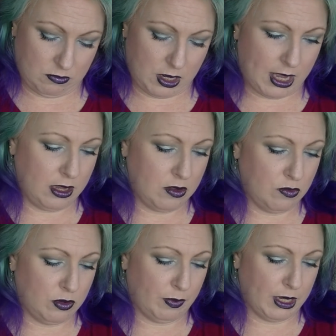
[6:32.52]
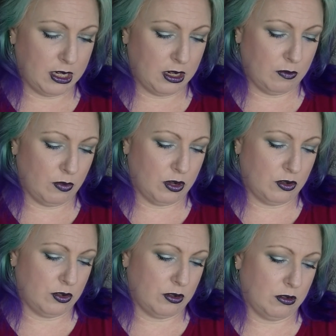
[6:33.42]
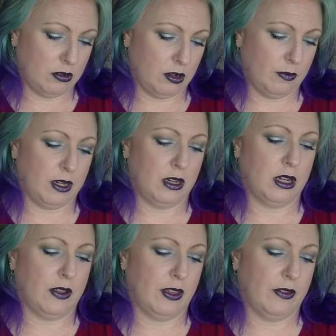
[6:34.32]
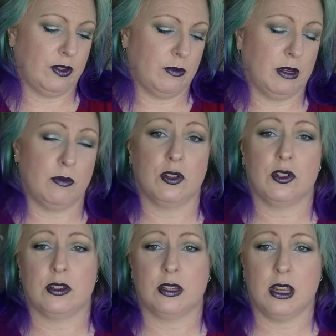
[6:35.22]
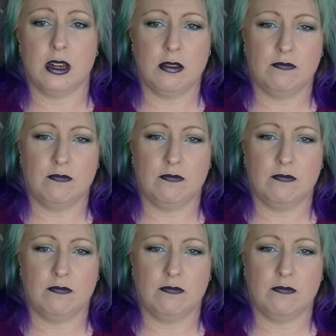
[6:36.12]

Angled blending brush. I mean, you can never have too many brushes, can you?